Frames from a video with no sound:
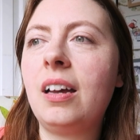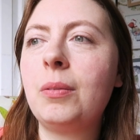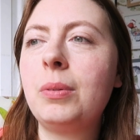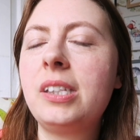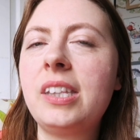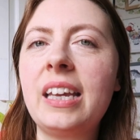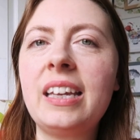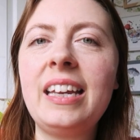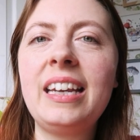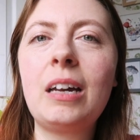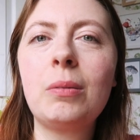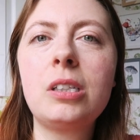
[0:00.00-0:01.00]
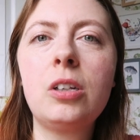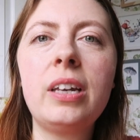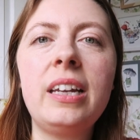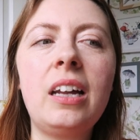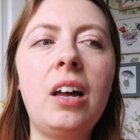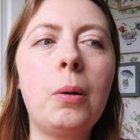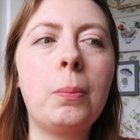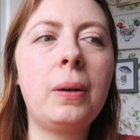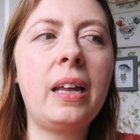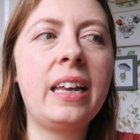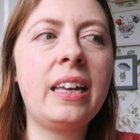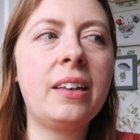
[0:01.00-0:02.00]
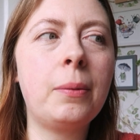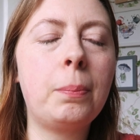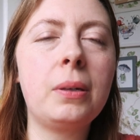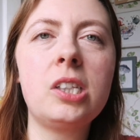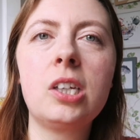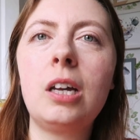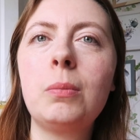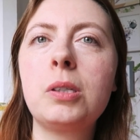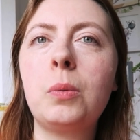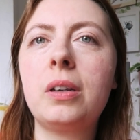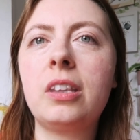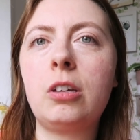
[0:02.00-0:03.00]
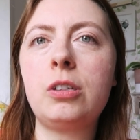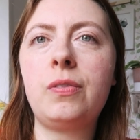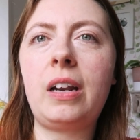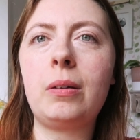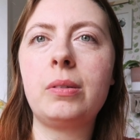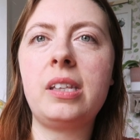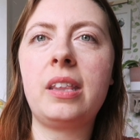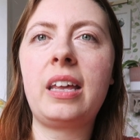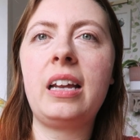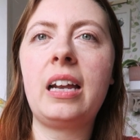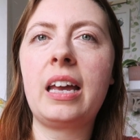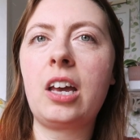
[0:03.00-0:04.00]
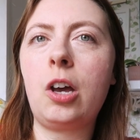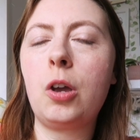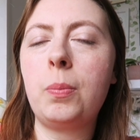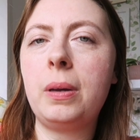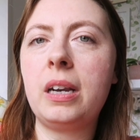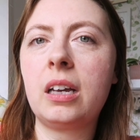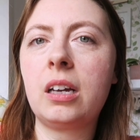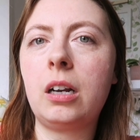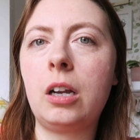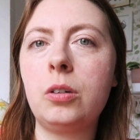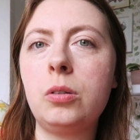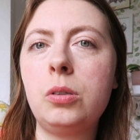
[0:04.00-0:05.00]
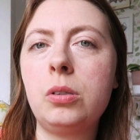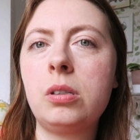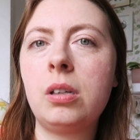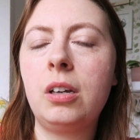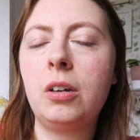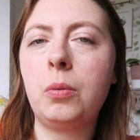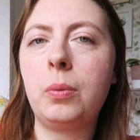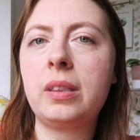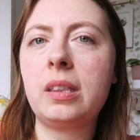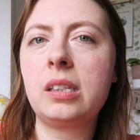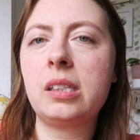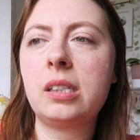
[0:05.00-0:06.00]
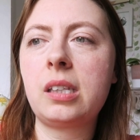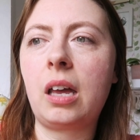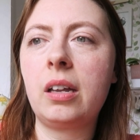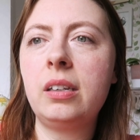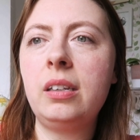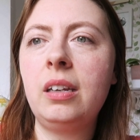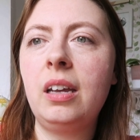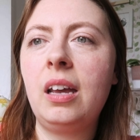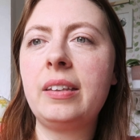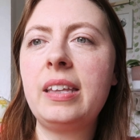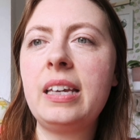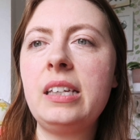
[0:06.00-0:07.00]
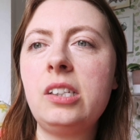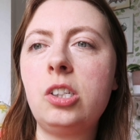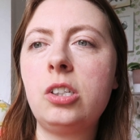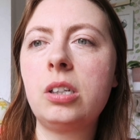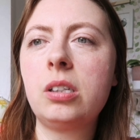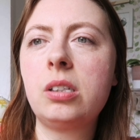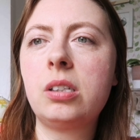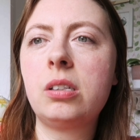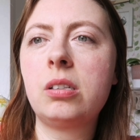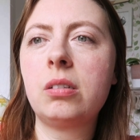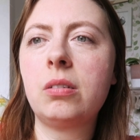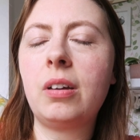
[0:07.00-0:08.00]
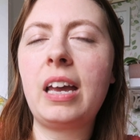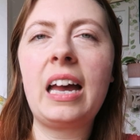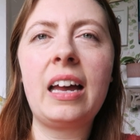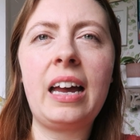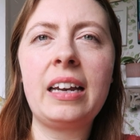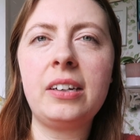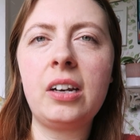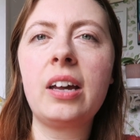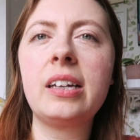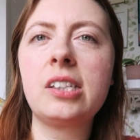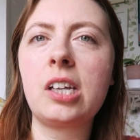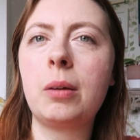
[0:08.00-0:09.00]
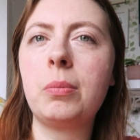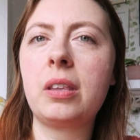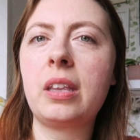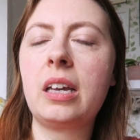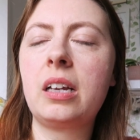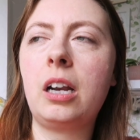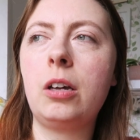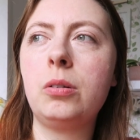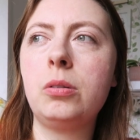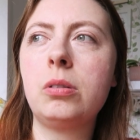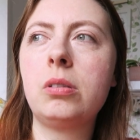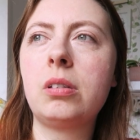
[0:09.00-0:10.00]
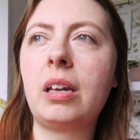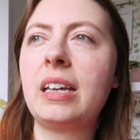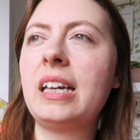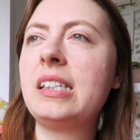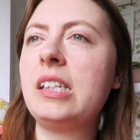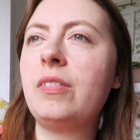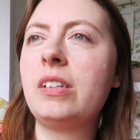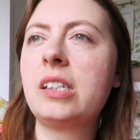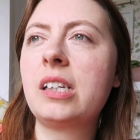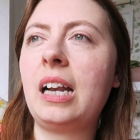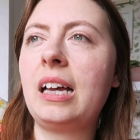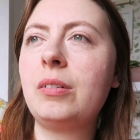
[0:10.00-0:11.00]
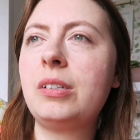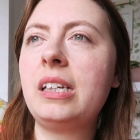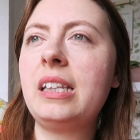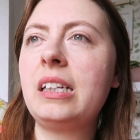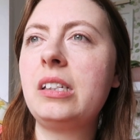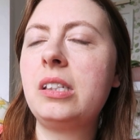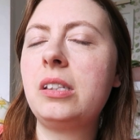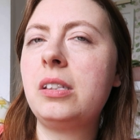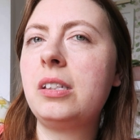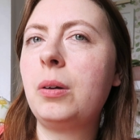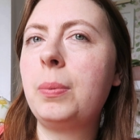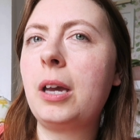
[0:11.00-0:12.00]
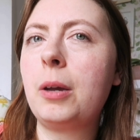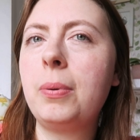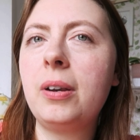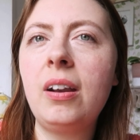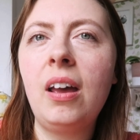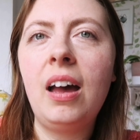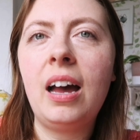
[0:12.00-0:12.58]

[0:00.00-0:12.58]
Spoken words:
I was thinking, I was looking up, like, buttercups are one of those flowers that they like open and close with the sun. I think it's just at night time that they close. I guess if it's cloudy, they'd still be open.